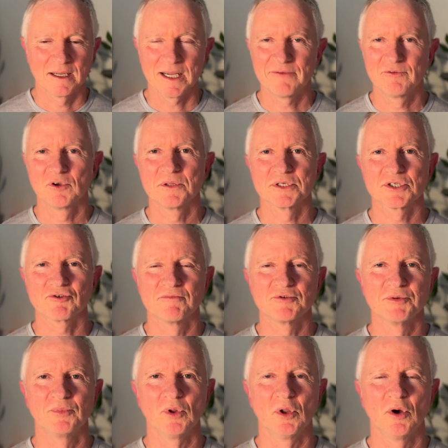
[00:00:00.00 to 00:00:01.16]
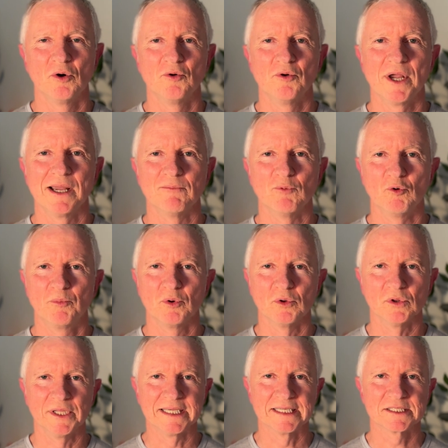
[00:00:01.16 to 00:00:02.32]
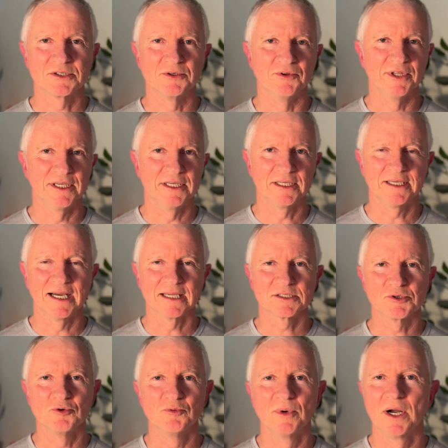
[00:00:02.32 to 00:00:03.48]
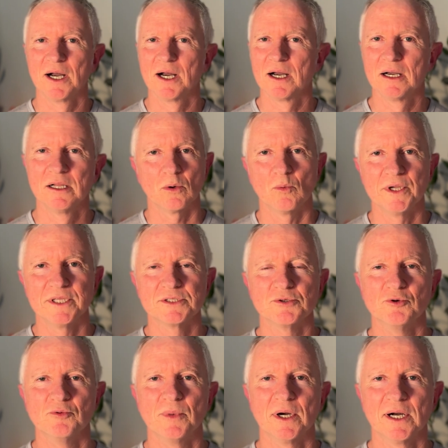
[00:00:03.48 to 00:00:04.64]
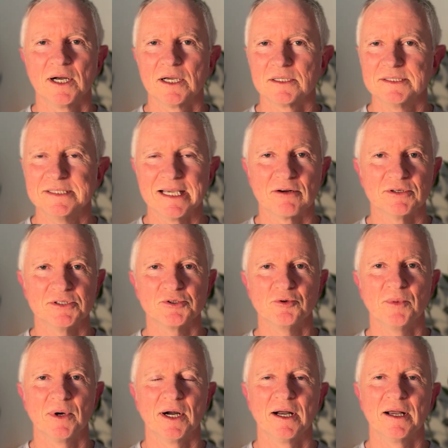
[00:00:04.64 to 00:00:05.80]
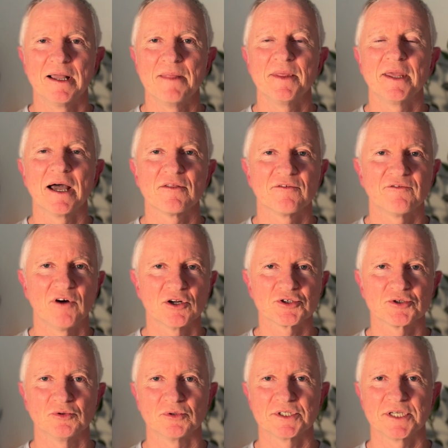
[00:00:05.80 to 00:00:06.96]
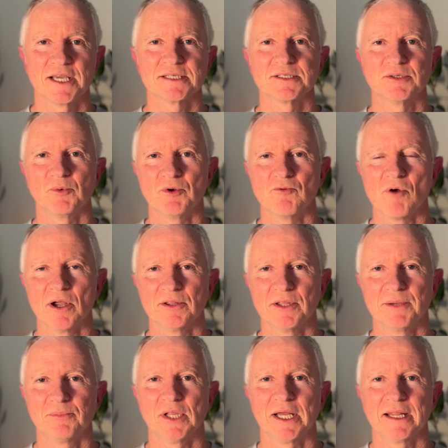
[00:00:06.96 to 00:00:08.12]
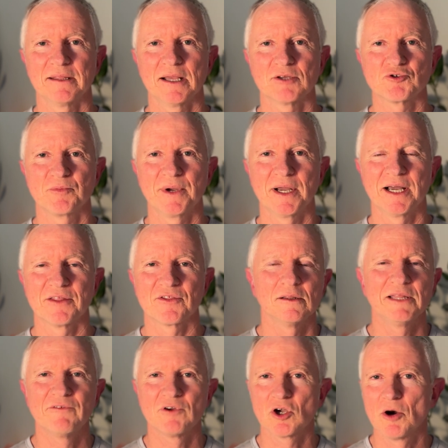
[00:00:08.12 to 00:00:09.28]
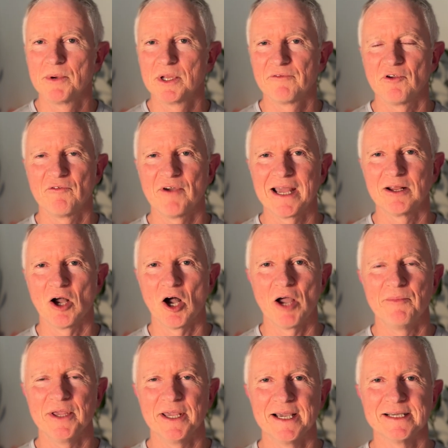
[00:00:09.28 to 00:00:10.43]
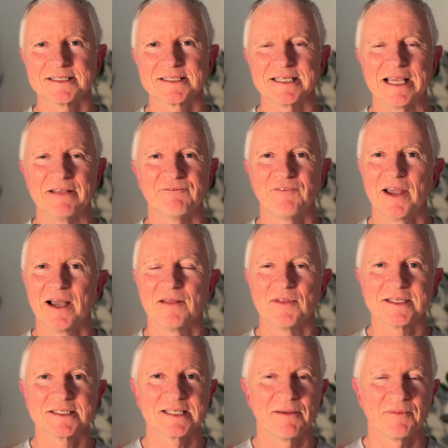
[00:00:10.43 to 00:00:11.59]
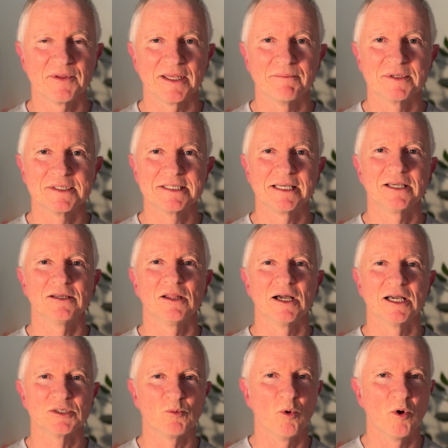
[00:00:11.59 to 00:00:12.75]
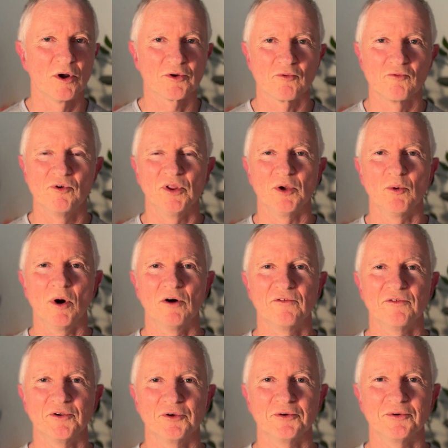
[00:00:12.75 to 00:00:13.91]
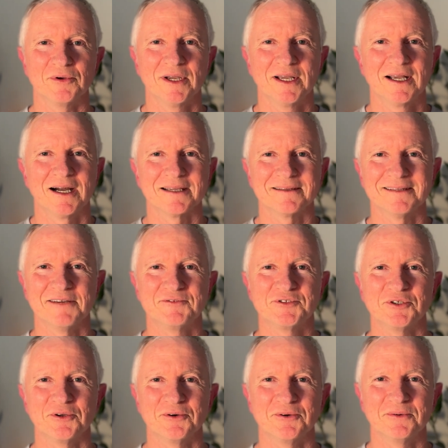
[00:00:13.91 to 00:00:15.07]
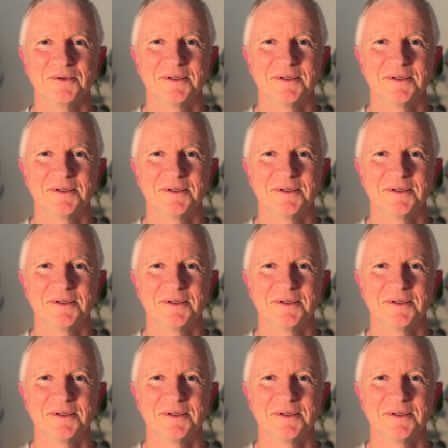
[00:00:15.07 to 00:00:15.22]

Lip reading: have a look in the description below and we'll put links to the gut zoomer, wheat zoomer, dairy zoomer, and the other functional tests that we run at Planet Naturopath. Leave a comment if you've had IBS and found that something in particular has worked really well for you. I'd love to know.